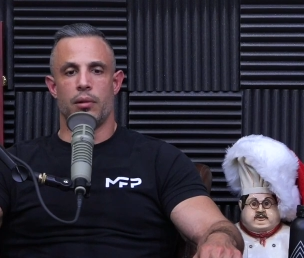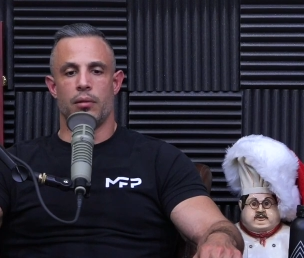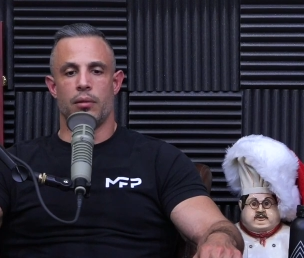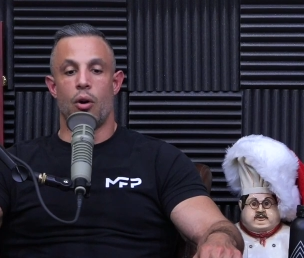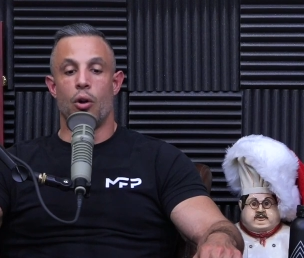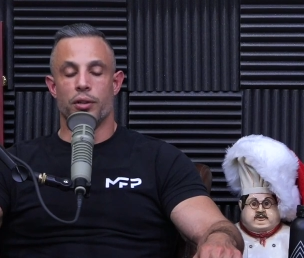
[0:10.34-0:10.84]
Speaker 1: uh,
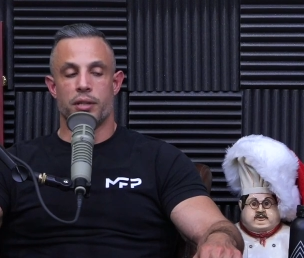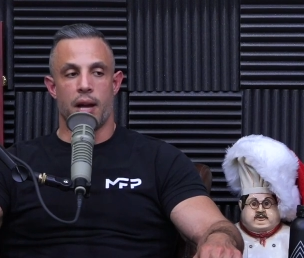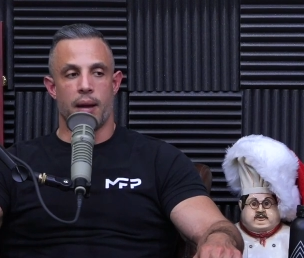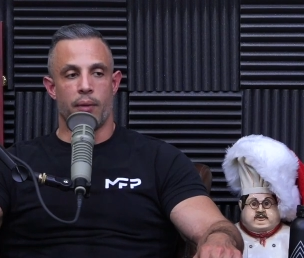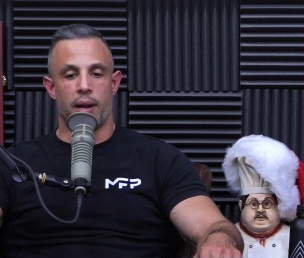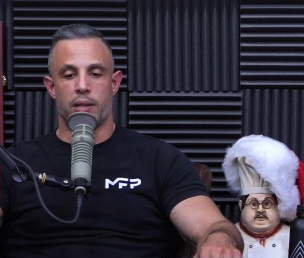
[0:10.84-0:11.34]
all the
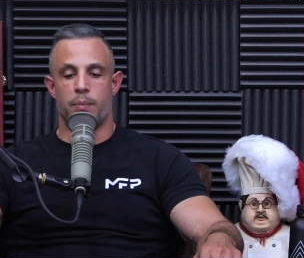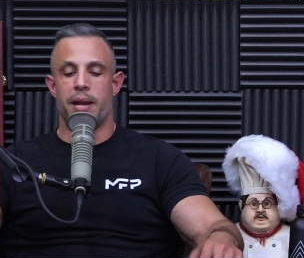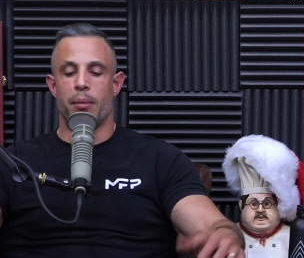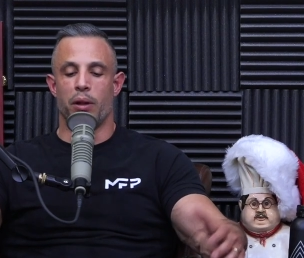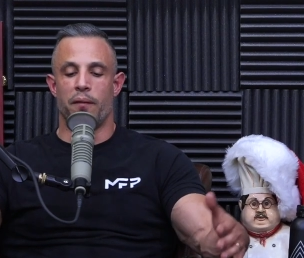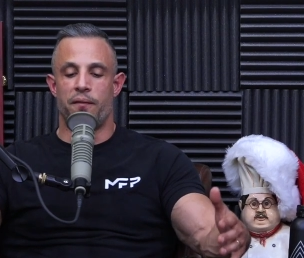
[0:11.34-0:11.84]
time, right? It's
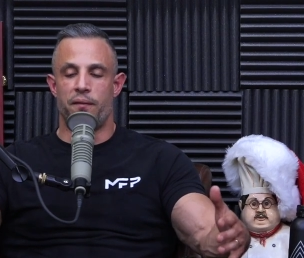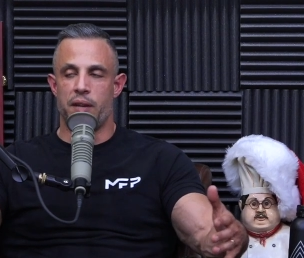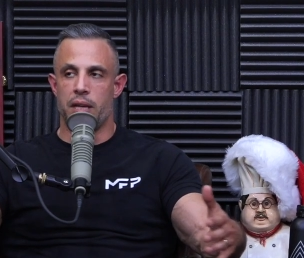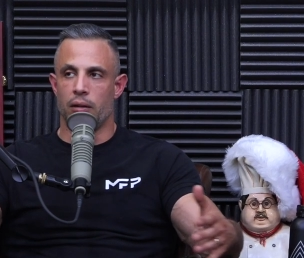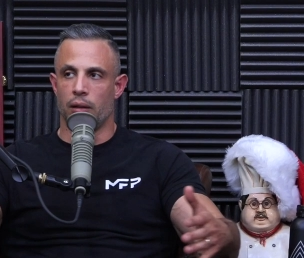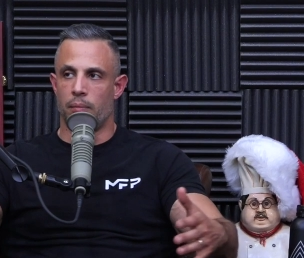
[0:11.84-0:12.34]
being able to
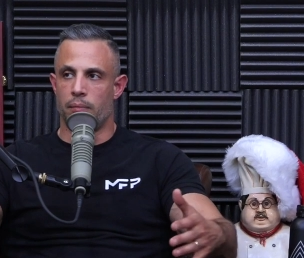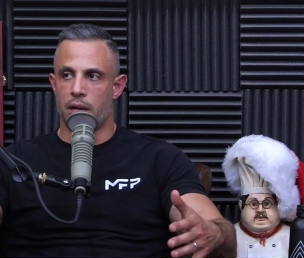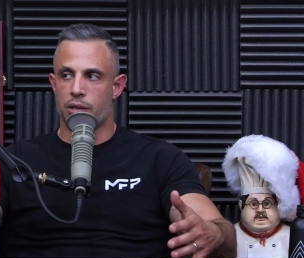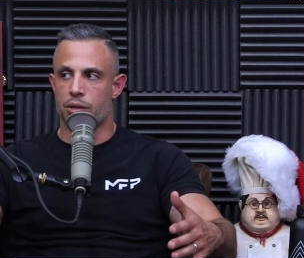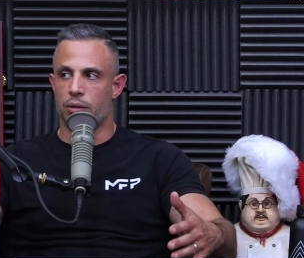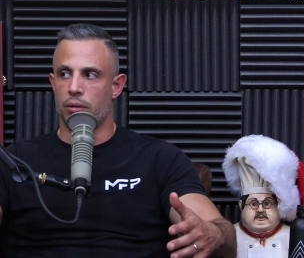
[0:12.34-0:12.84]
feel a
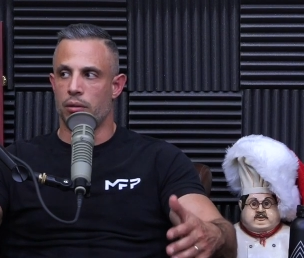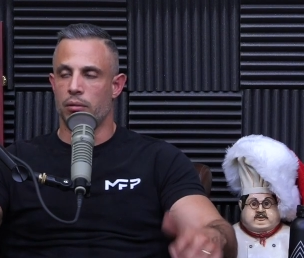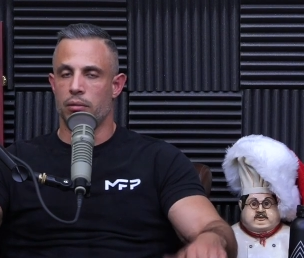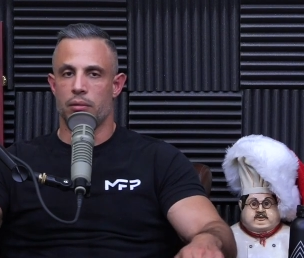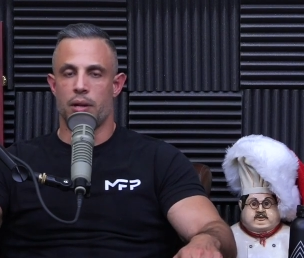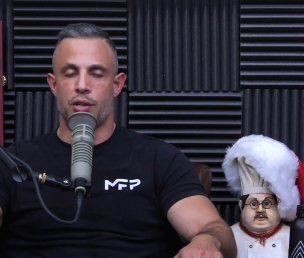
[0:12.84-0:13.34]

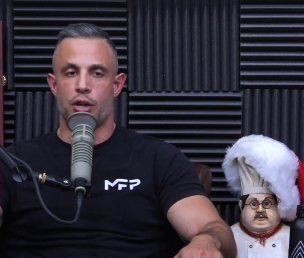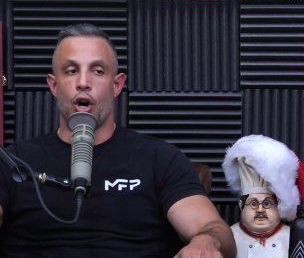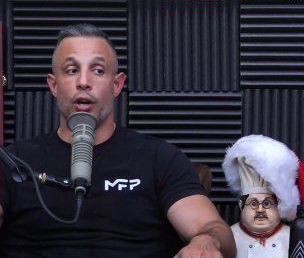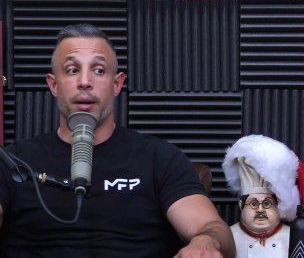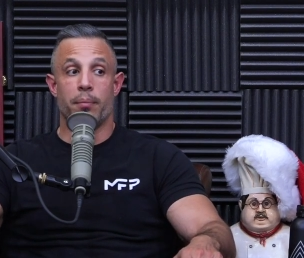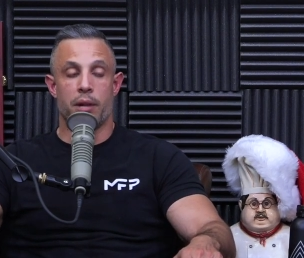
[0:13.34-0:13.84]
muscle, a
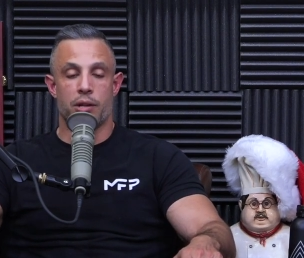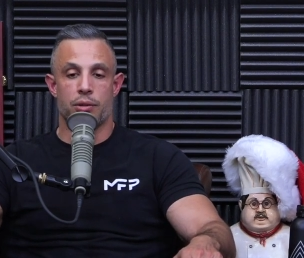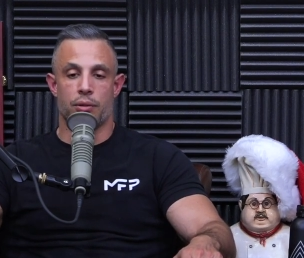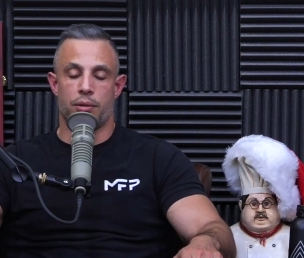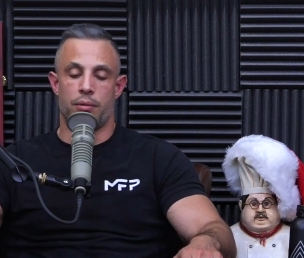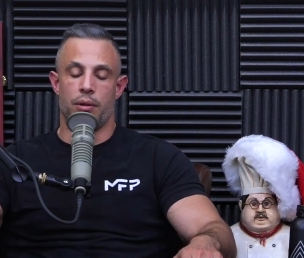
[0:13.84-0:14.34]
target
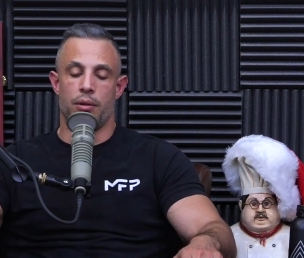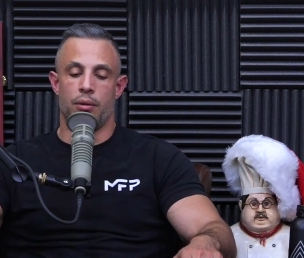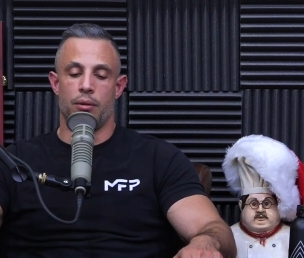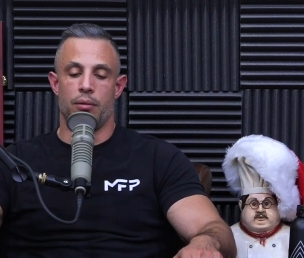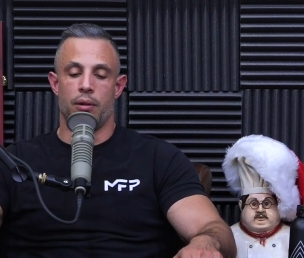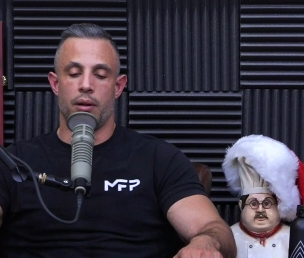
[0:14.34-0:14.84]
muscle
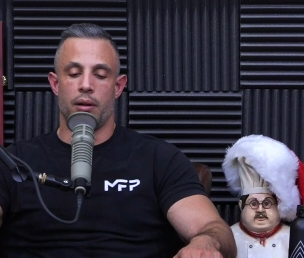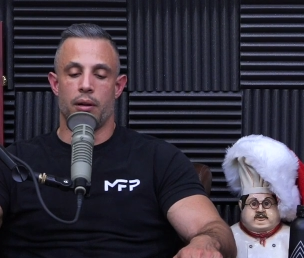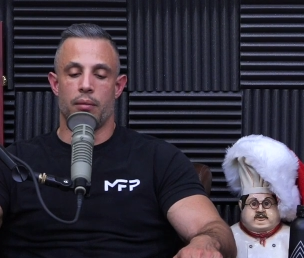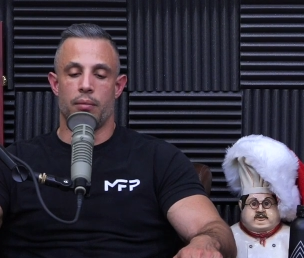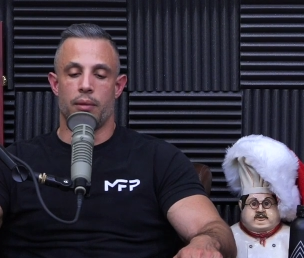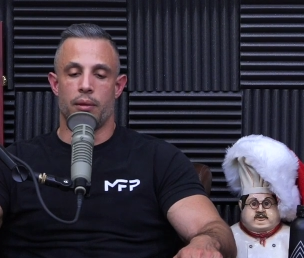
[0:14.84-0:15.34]
through
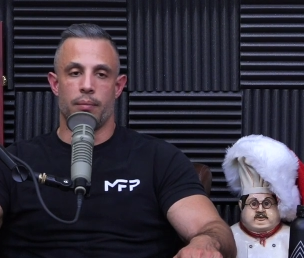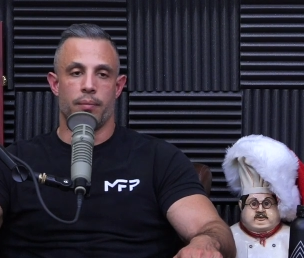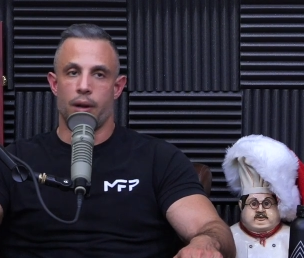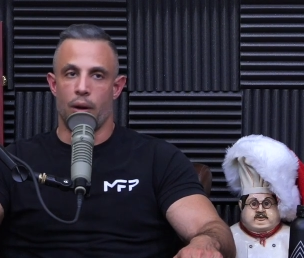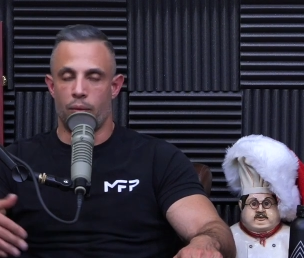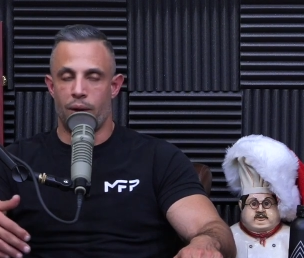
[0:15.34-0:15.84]
uh, the,
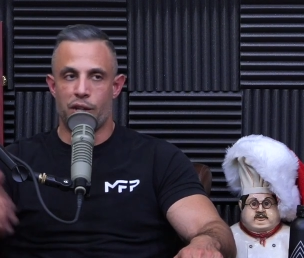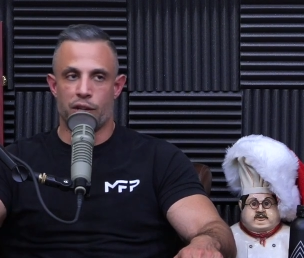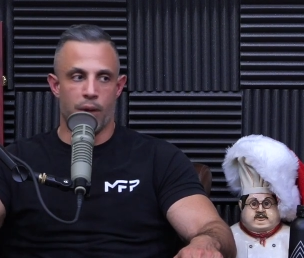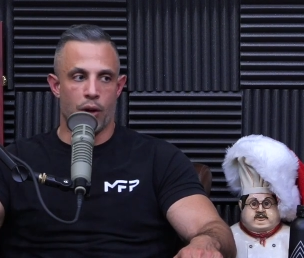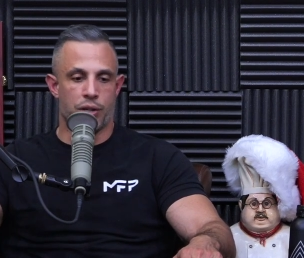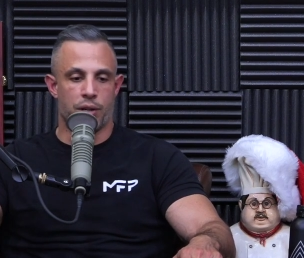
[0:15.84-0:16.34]
you know, range
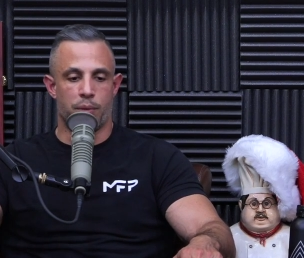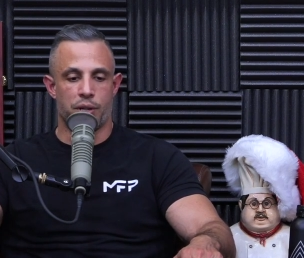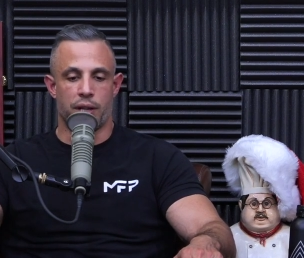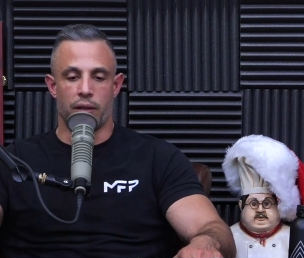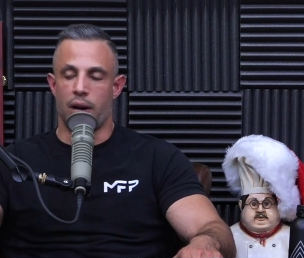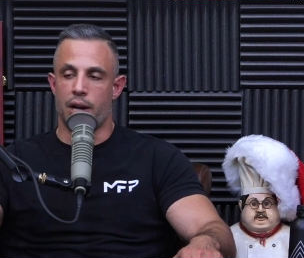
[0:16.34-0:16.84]
of motion, a
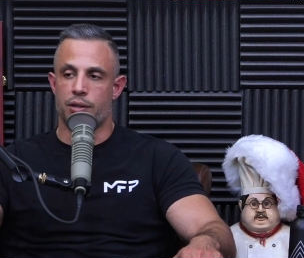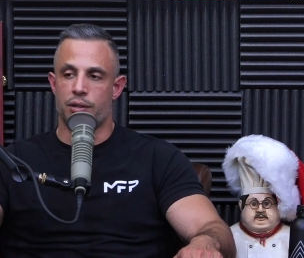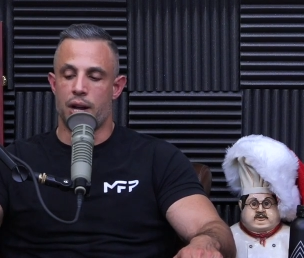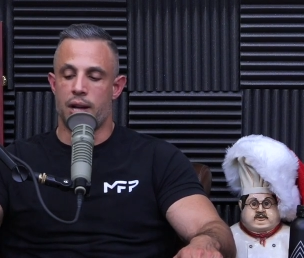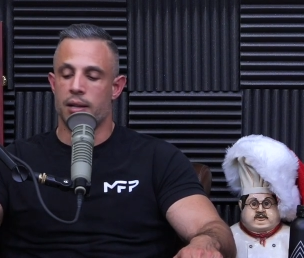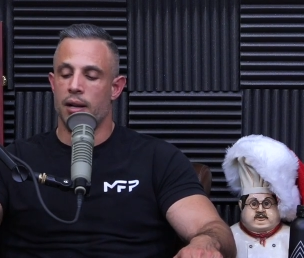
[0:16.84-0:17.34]
particular
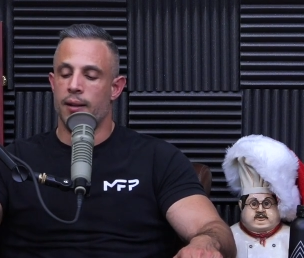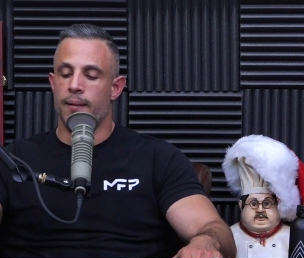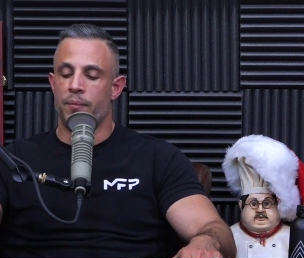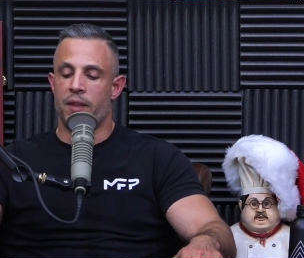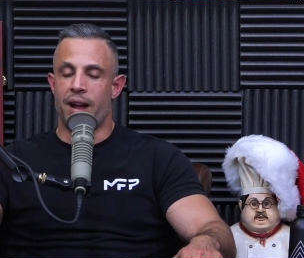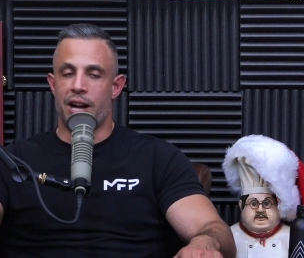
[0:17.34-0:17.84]
exercise.
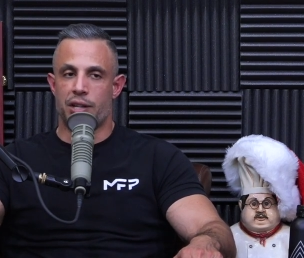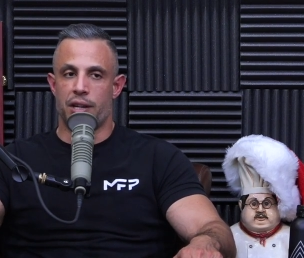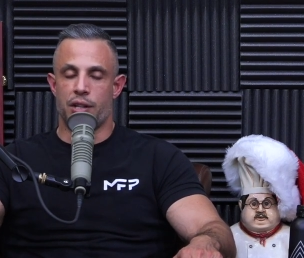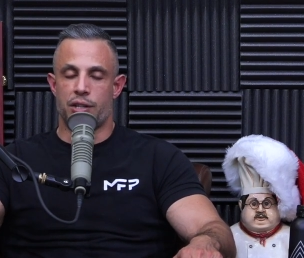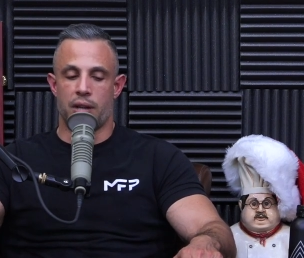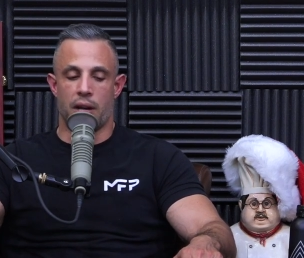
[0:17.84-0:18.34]
They've actually
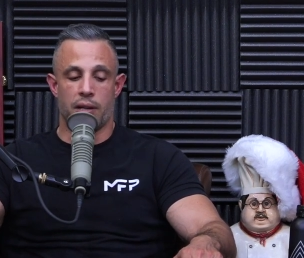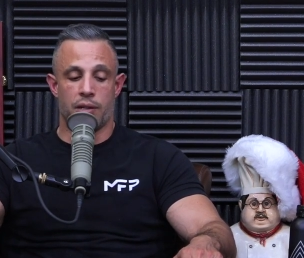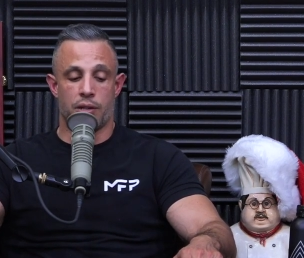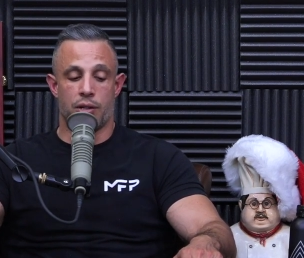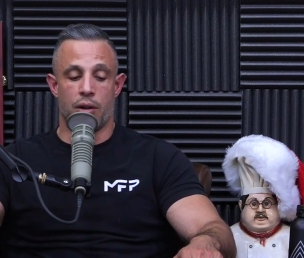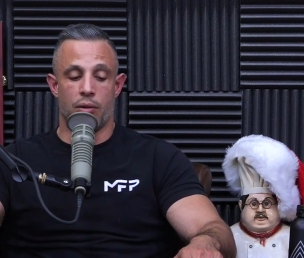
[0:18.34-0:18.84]
done
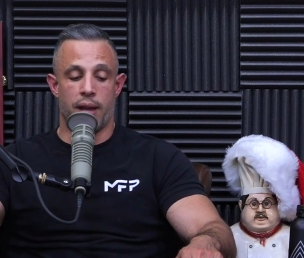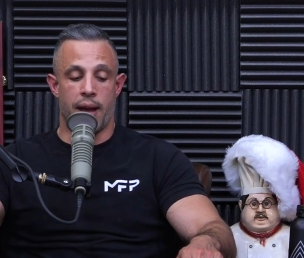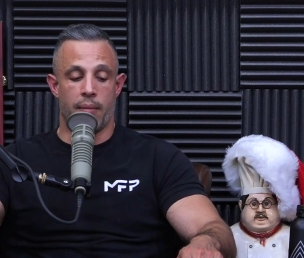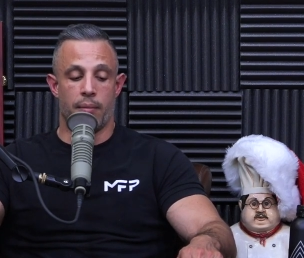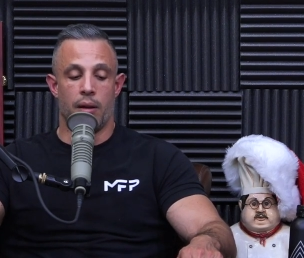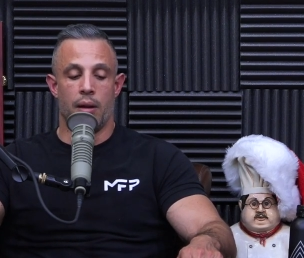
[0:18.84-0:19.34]
studies to show
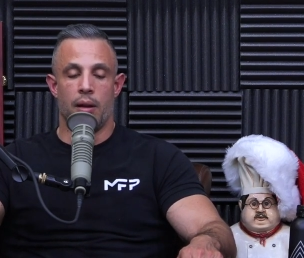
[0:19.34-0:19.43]
that